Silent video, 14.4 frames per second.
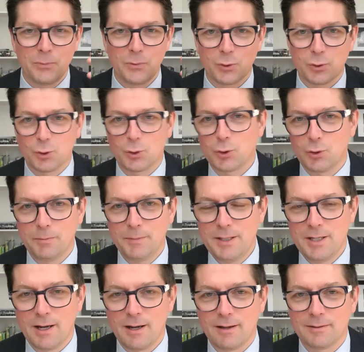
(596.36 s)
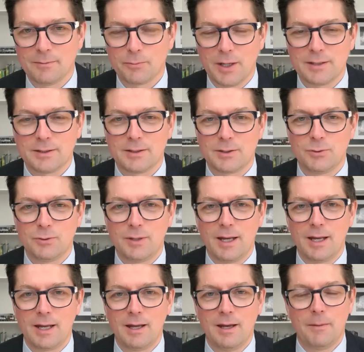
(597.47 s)
your social media presence
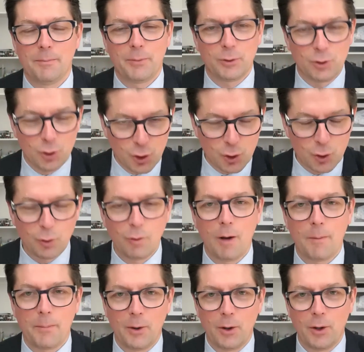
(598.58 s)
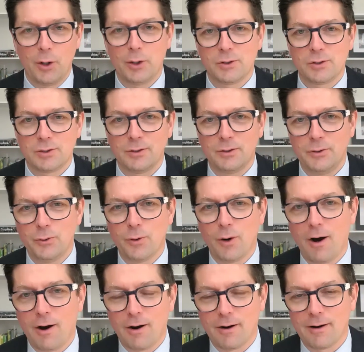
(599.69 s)
today, but show up as you
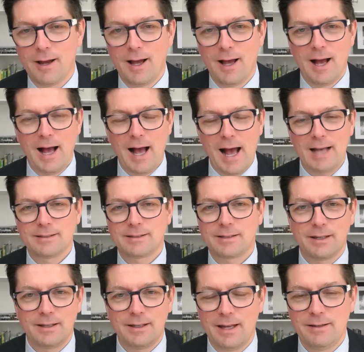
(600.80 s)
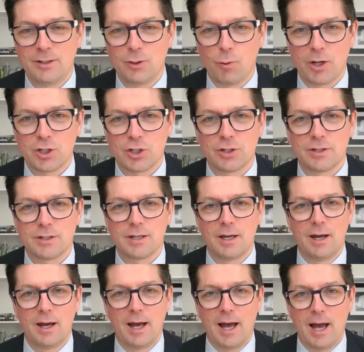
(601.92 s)
are. Ask candid questions,
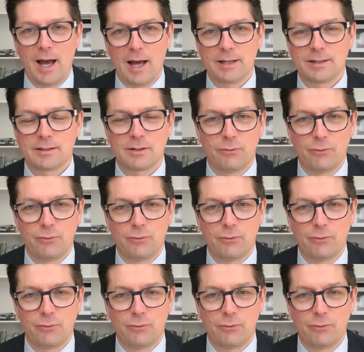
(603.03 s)
ask